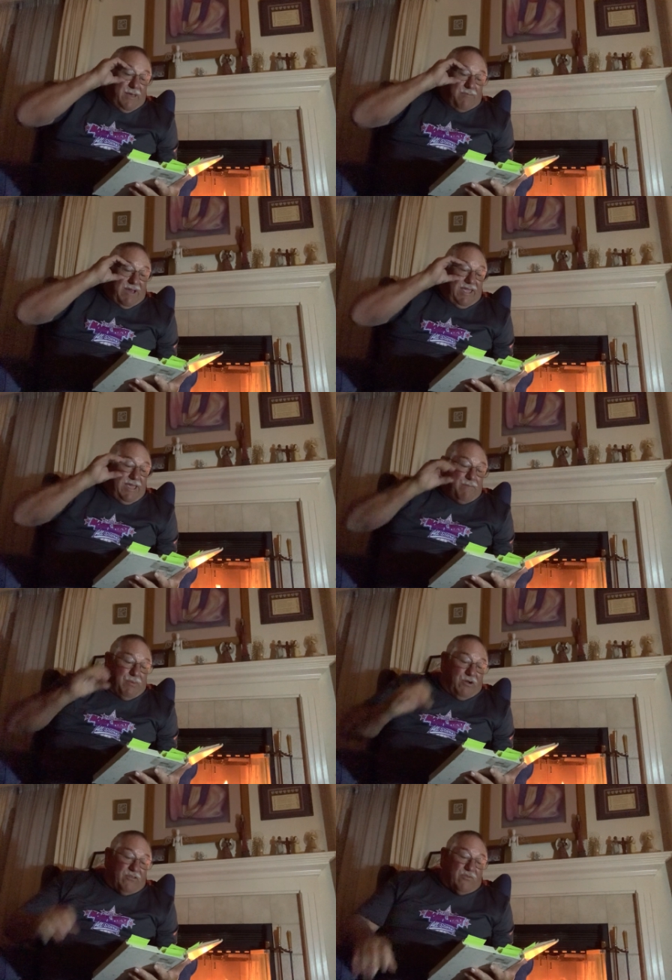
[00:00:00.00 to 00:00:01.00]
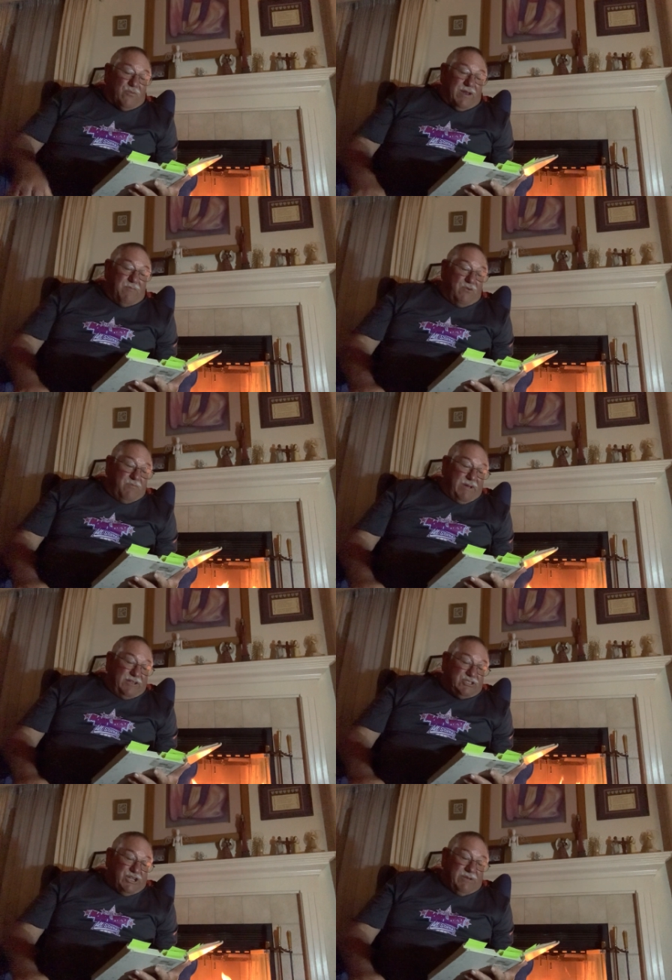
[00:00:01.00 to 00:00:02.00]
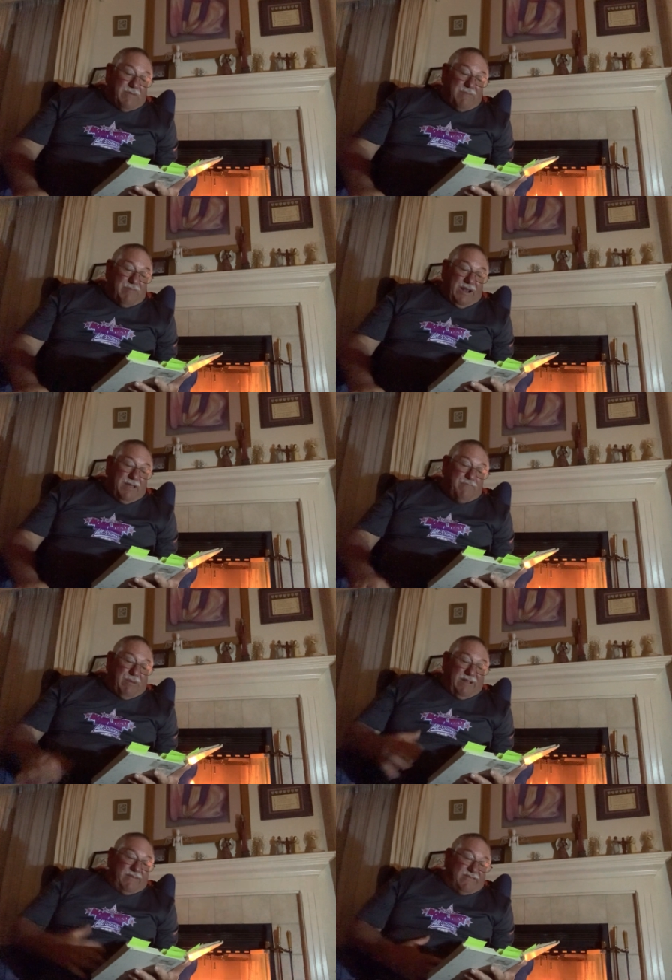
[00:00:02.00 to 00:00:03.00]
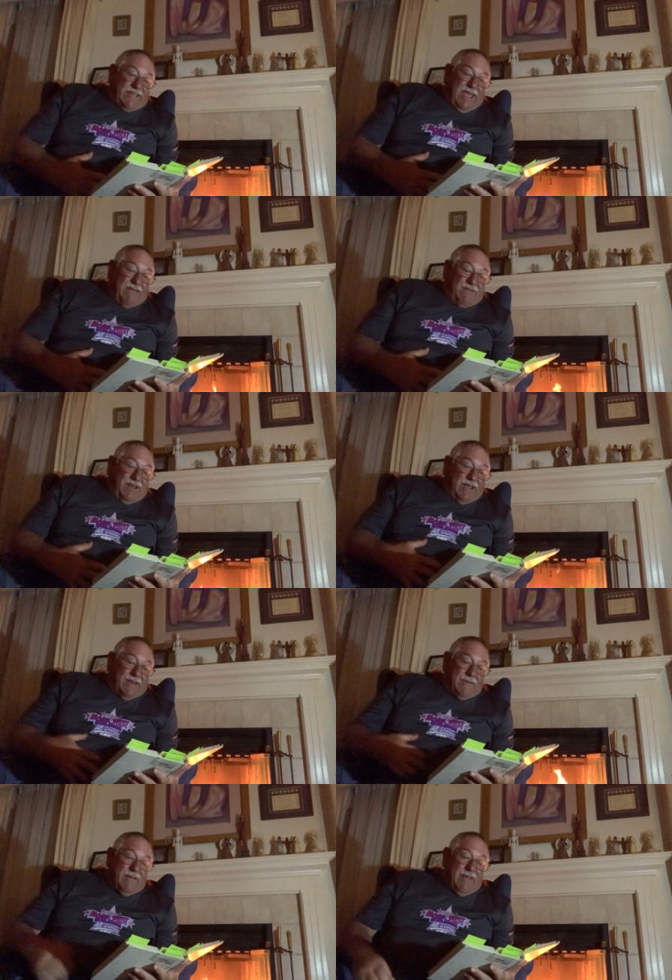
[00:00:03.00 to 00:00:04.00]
My hip hurts when I move my chin, my belly button's caving in.